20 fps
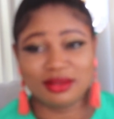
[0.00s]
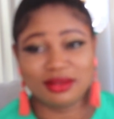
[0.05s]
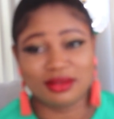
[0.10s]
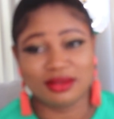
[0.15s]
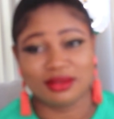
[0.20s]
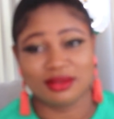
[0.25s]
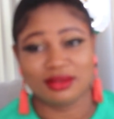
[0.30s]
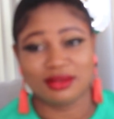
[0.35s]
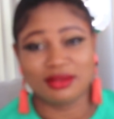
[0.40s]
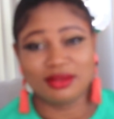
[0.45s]

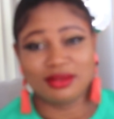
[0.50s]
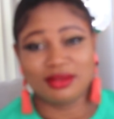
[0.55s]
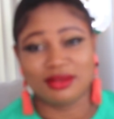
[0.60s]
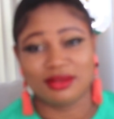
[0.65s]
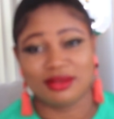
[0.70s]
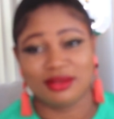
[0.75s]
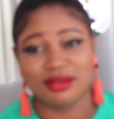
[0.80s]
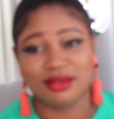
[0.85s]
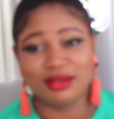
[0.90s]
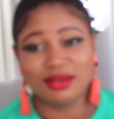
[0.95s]

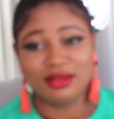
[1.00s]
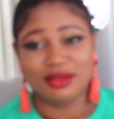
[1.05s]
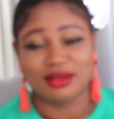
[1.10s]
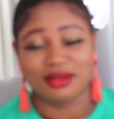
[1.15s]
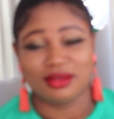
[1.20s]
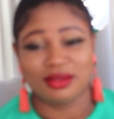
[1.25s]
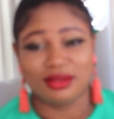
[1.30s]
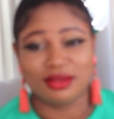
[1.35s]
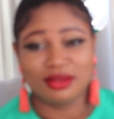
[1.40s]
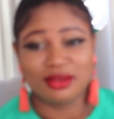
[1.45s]

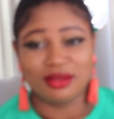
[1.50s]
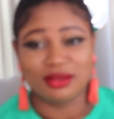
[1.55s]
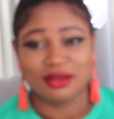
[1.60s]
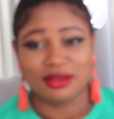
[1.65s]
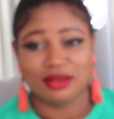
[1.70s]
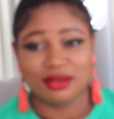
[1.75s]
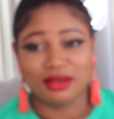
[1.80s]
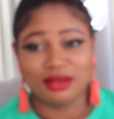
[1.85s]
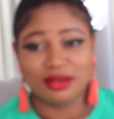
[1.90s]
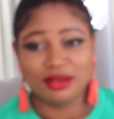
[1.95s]

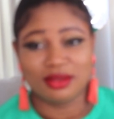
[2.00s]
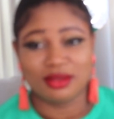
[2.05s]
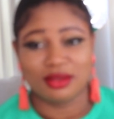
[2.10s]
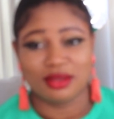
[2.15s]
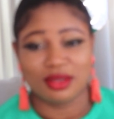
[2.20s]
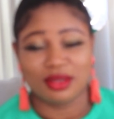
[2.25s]
(silence)